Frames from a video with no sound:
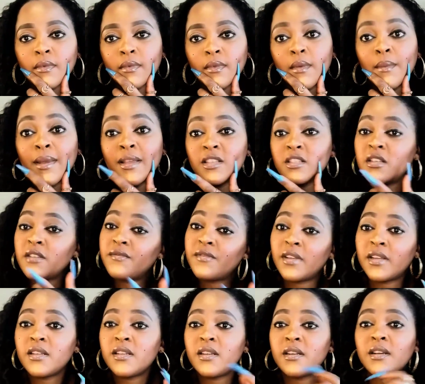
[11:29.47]
Imagine if
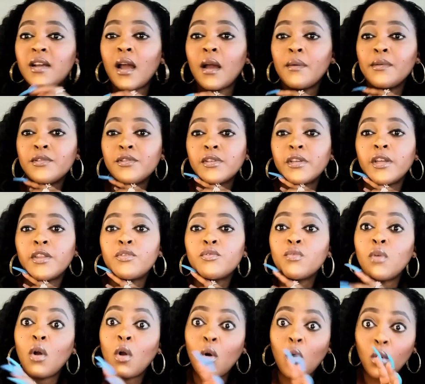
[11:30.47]
Nadia Nakai was to get through
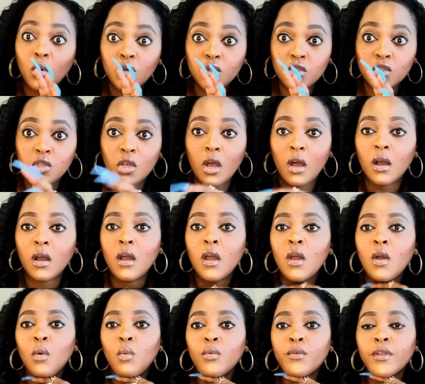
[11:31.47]
a whole song
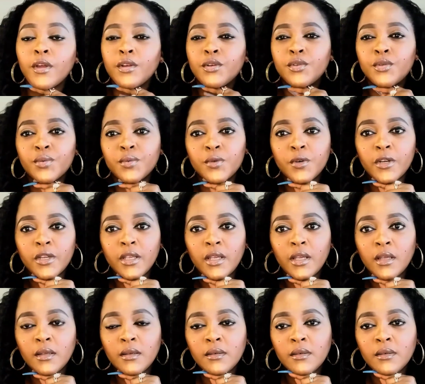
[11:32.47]
without twerking.